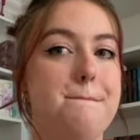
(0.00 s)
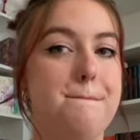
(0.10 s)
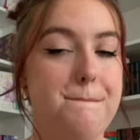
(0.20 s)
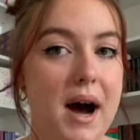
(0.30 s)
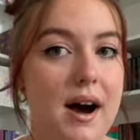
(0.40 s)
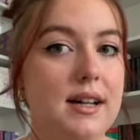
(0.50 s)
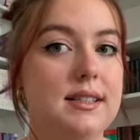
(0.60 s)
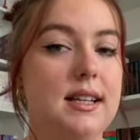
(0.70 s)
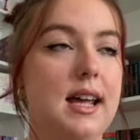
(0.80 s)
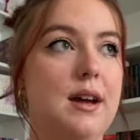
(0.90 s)
But
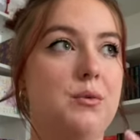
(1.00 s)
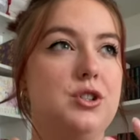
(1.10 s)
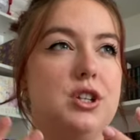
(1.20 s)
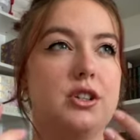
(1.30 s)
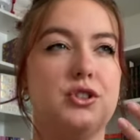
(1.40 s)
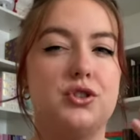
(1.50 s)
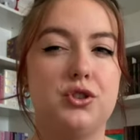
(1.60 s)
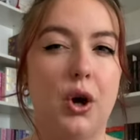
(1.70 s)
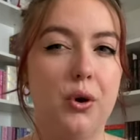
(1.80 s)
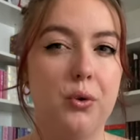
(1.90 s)
it was just
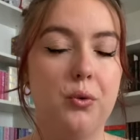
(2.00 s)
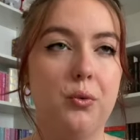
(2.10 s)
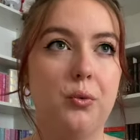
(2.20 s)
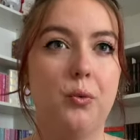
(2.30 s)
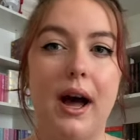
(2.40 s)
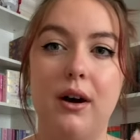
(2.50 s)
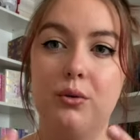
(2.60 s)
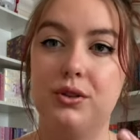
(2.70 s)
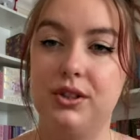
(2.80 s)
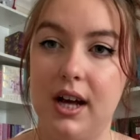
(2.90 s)
so well
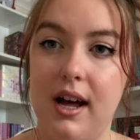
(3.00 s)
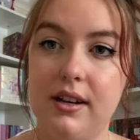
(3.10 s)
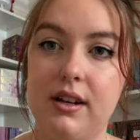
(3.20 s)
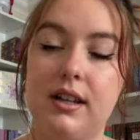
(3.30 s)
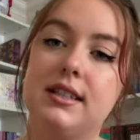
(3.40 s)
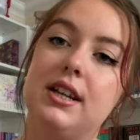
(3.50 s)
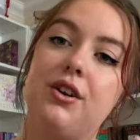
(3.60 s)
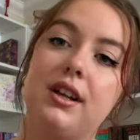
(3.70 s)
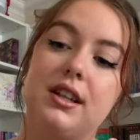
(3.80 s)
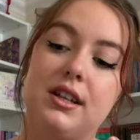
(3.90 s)
done
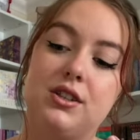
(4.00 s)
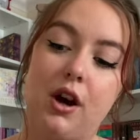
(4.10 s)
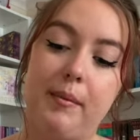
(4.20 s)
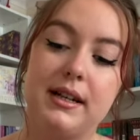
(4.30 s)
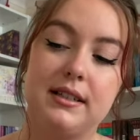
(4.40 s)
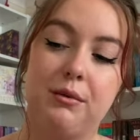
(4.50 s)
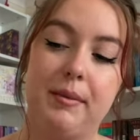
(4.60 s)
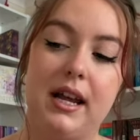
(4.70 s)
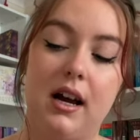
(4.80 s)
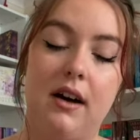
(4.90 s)
considering the topics that were
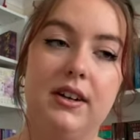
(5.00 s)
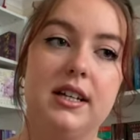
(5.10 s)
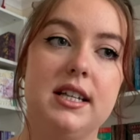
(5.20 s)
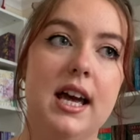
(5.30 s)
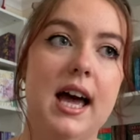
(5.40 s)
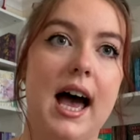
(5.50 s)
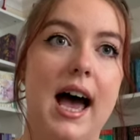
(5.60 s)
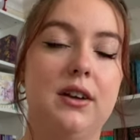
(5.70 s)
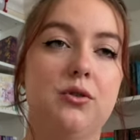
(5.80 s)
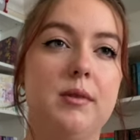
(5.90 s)
being covered,
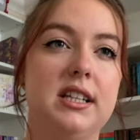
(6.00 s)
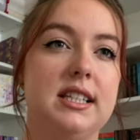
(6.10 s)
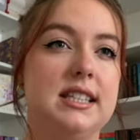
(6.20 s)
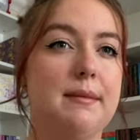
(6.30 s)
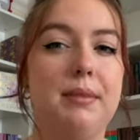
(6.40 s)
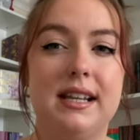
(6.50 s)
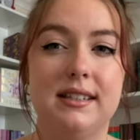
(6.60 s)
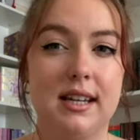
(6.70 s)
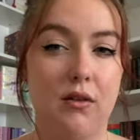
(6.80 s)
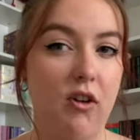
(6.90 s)
and almost the
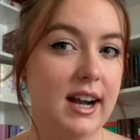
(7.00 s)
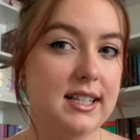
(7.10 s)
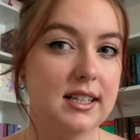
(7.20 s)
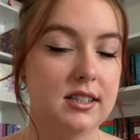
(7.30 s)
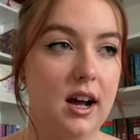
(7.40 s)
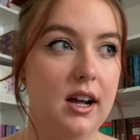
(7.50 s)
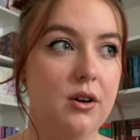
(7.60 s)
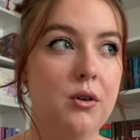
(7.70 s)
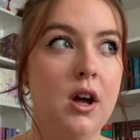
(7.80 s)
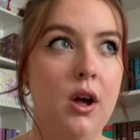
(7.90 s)
simplistic writing
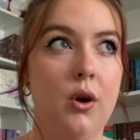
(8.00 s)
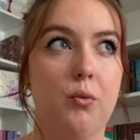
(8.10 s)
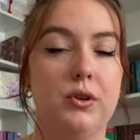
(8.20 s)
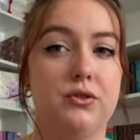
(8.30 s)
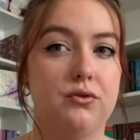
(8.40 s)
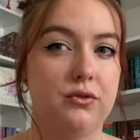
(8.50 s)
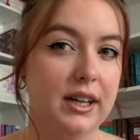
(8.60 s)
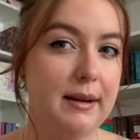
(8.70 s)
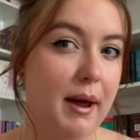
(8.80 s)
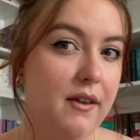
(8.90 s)
style was
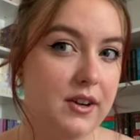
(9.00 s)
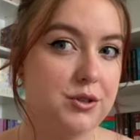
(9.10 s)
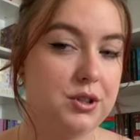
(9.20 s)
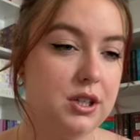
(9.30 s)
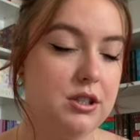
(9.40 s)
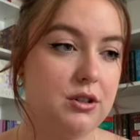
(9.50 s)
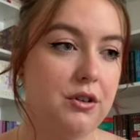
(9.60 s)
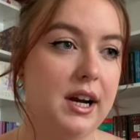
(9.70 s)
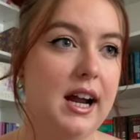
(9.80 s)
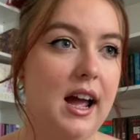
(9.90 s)
really beneficial to the
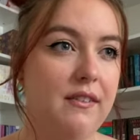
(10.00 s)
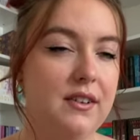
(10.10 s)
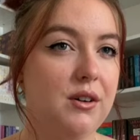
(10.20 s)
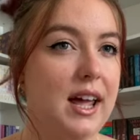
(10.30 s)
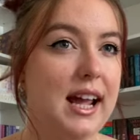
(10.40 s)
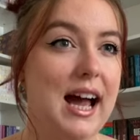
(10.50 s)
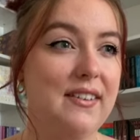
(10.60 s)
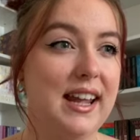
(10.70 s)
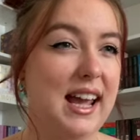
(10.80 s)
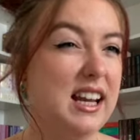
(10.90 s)
story. I feel like
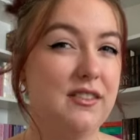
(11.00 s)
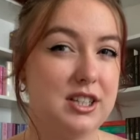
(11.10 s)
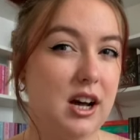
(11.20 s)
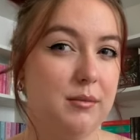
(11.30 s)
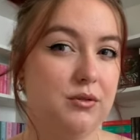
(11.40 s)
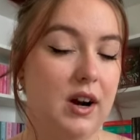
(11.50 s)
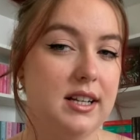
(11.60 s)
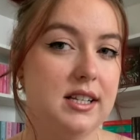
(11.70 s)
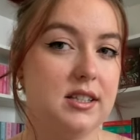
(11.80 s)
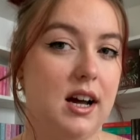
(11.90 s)
having any other type of
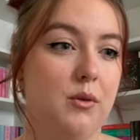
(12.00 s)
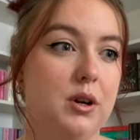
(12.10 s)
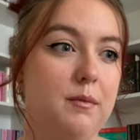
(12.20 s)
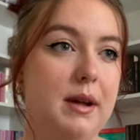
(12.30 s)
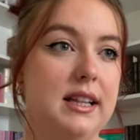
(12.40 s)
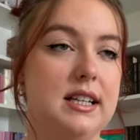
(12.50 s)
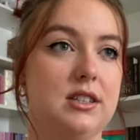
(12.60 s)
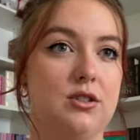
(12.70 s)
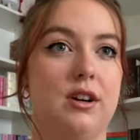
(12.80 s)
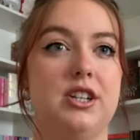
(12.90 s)
writing style would have made this
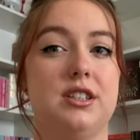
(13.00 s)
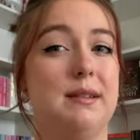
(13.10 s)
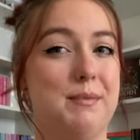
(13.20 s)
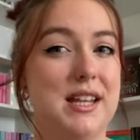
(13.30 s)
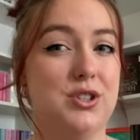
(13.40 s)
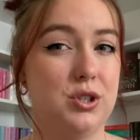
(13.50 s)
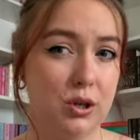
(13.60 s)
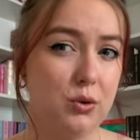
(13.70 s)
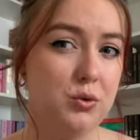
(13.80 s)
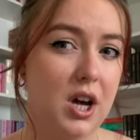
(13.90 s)
story just a bit
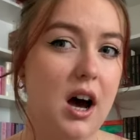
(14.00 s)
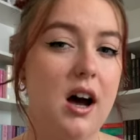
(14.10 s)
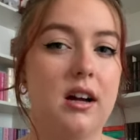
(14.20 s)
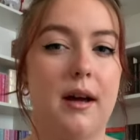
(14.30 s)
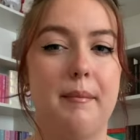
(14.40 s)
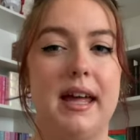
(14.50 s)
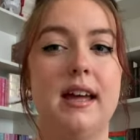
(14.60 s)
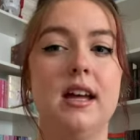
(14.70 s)
too dark, a bit